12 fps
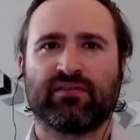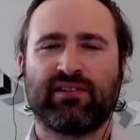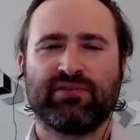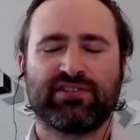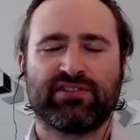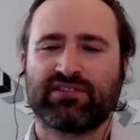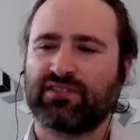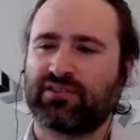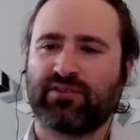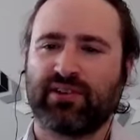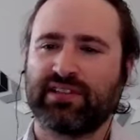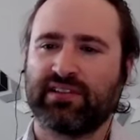just a
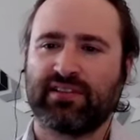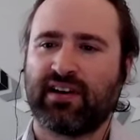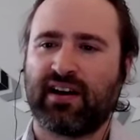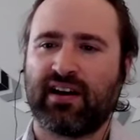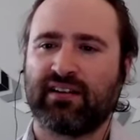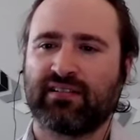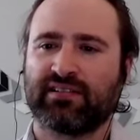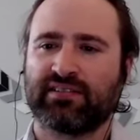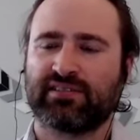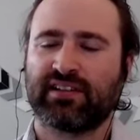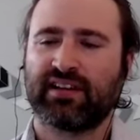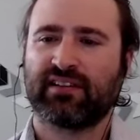crazy thought.
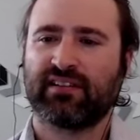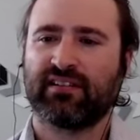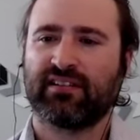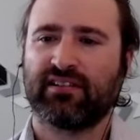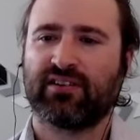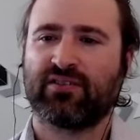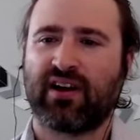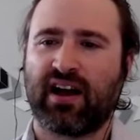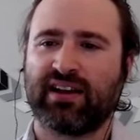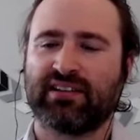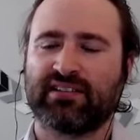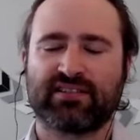It's like,
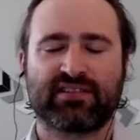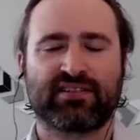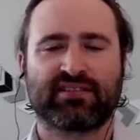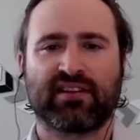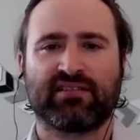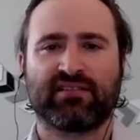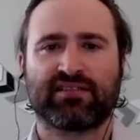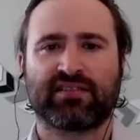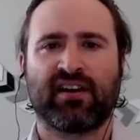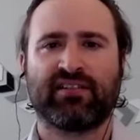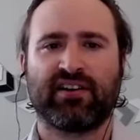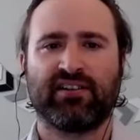I
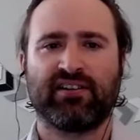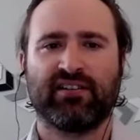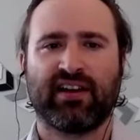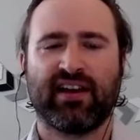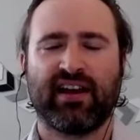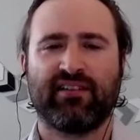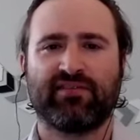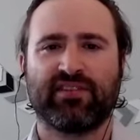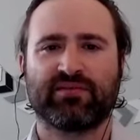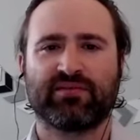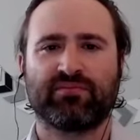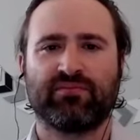stutter, I have
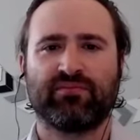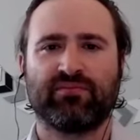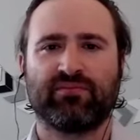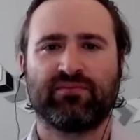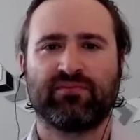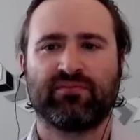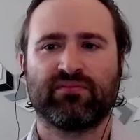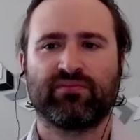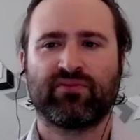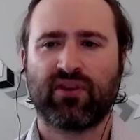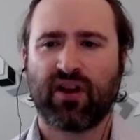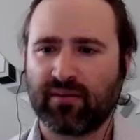this
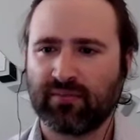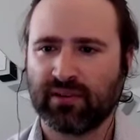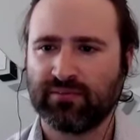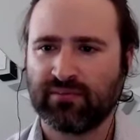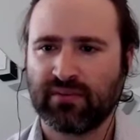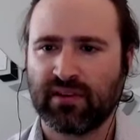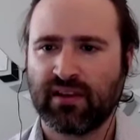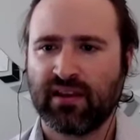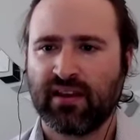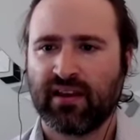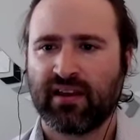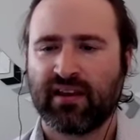problem,
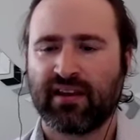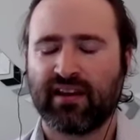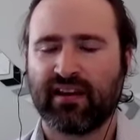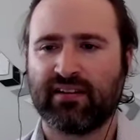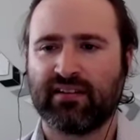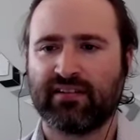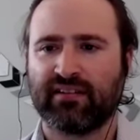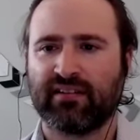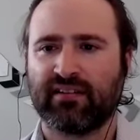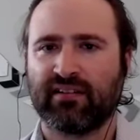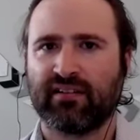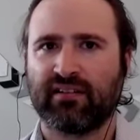and
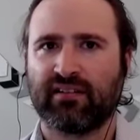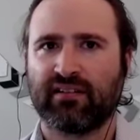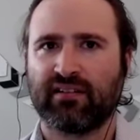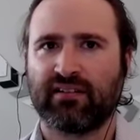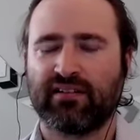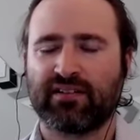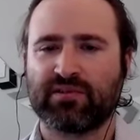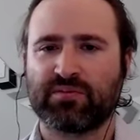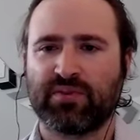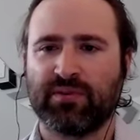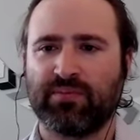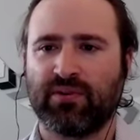there's
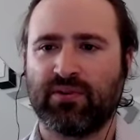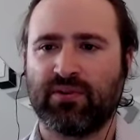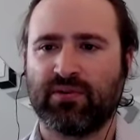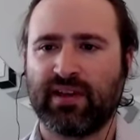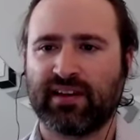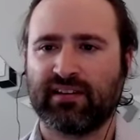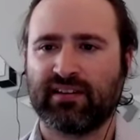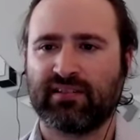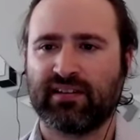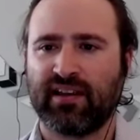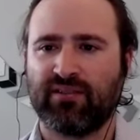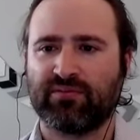people that can
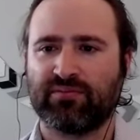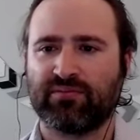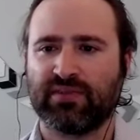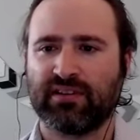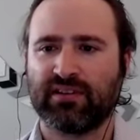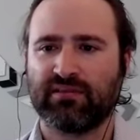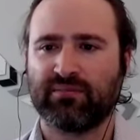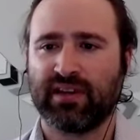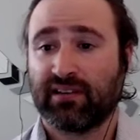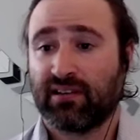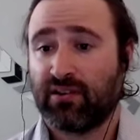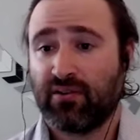help me
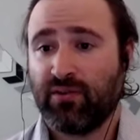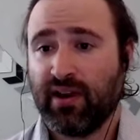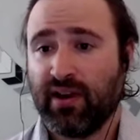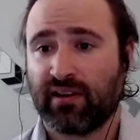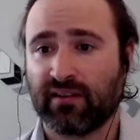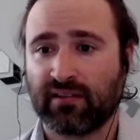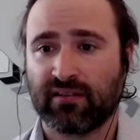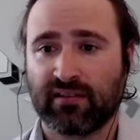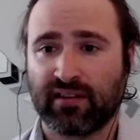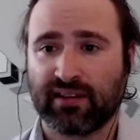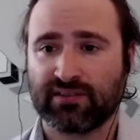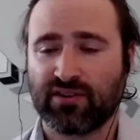make it go away.
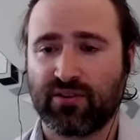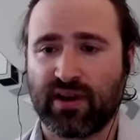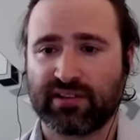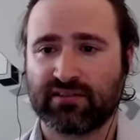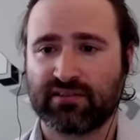And so I